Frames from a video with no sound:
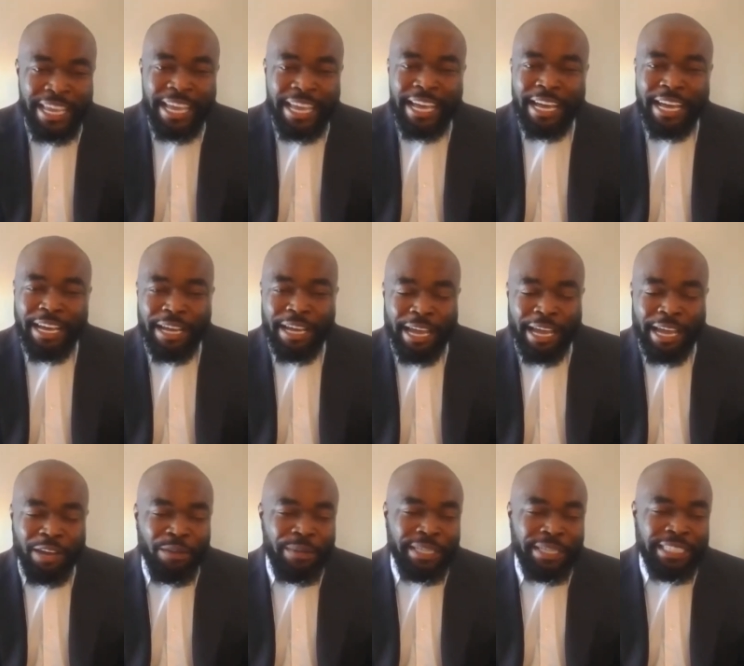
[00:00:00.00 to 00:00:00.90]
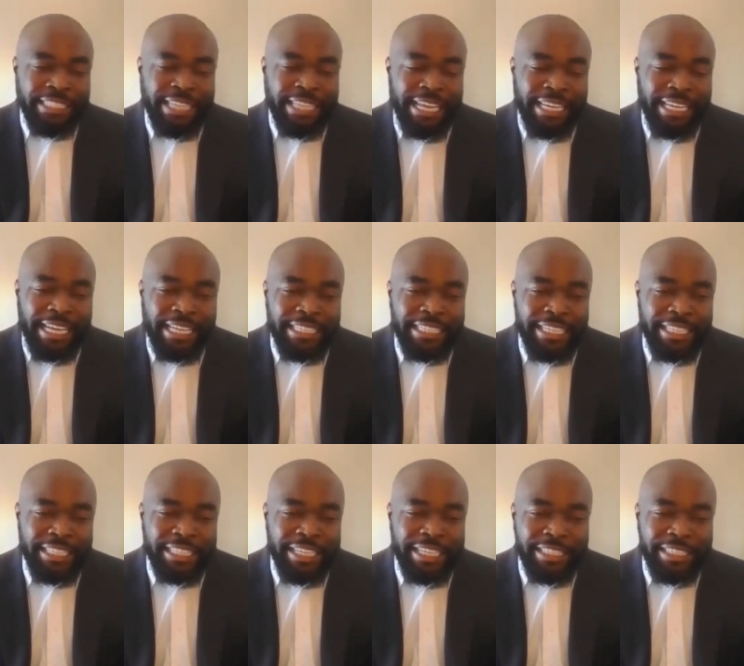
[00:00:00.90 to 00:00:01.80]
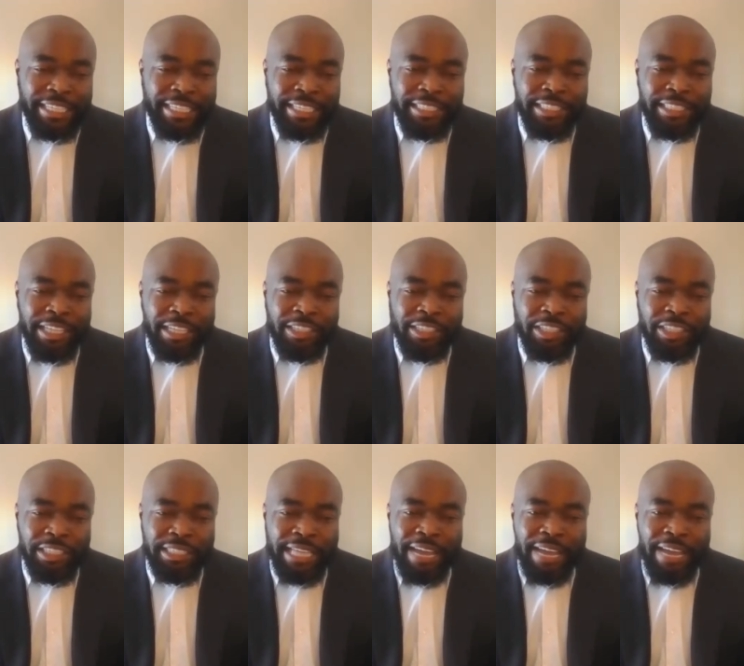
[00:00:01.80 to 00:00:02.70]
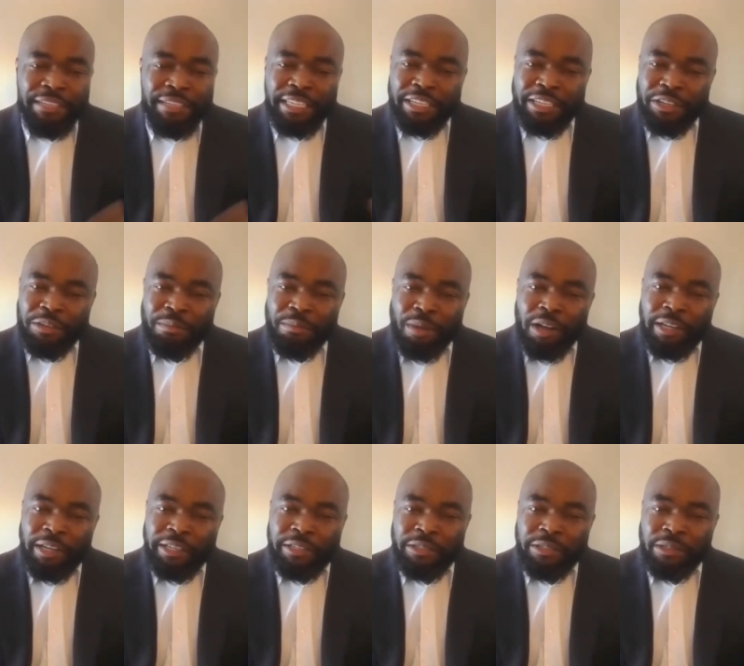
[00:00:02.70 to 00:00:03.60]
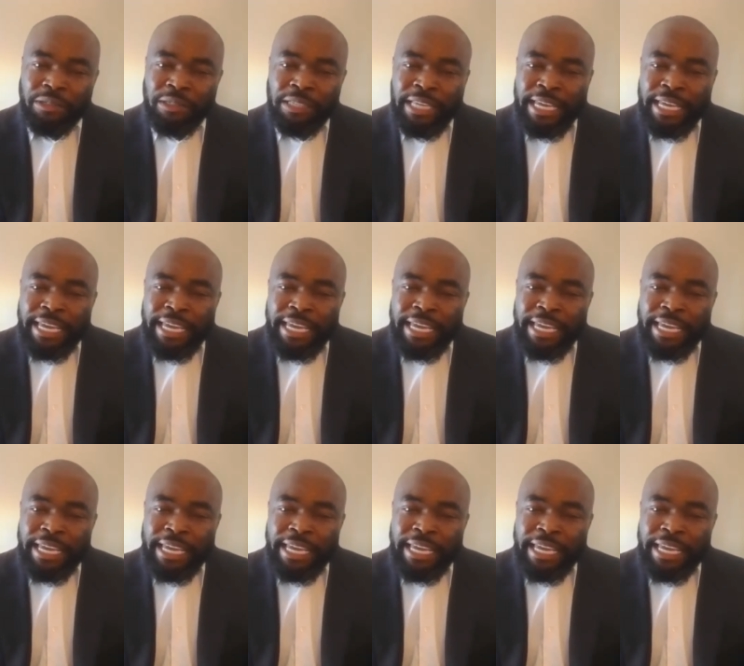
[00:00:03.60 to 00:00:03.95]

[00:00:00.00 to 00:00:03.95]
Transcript: uh, I always say that it, it's, it's not just having the good molecule,